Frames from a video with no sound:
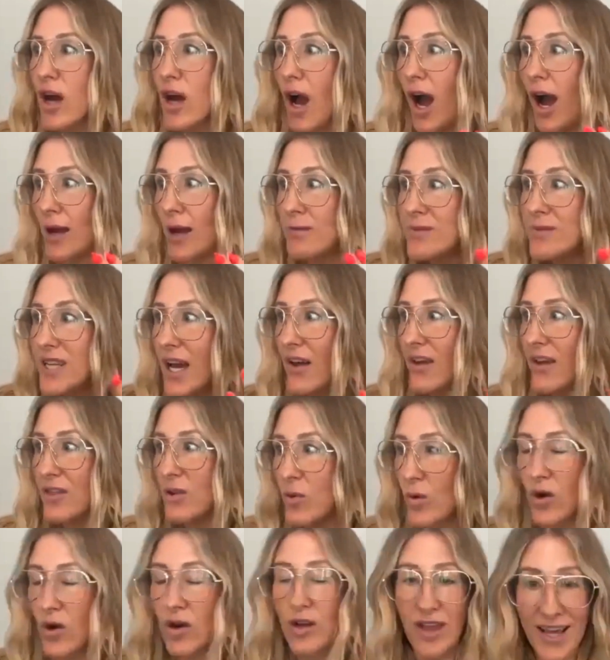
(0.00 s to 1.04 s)
I'm telling the
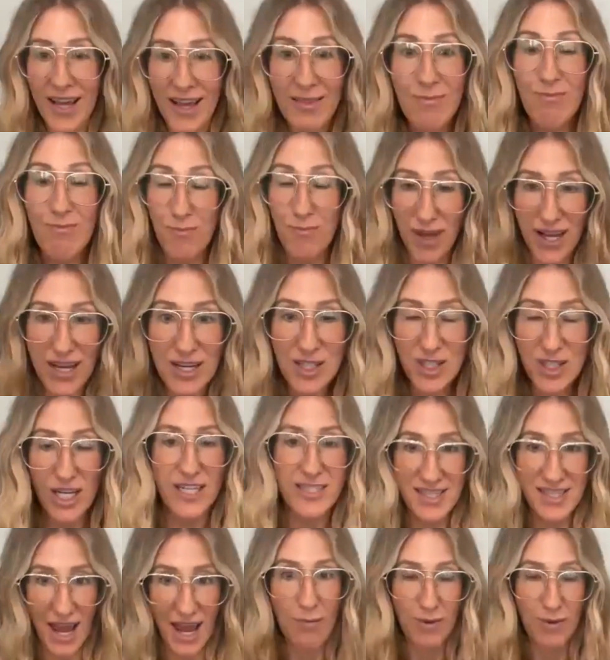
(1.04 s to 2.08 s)
world, like, big
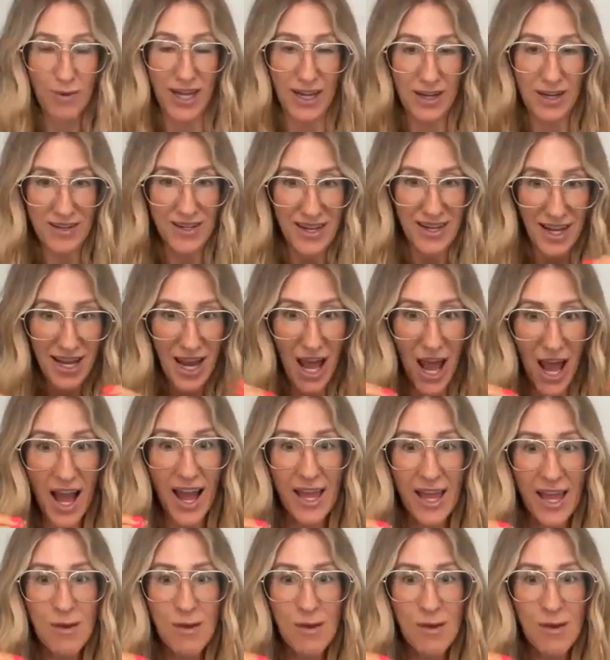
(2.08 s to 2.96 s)
shit's happening and I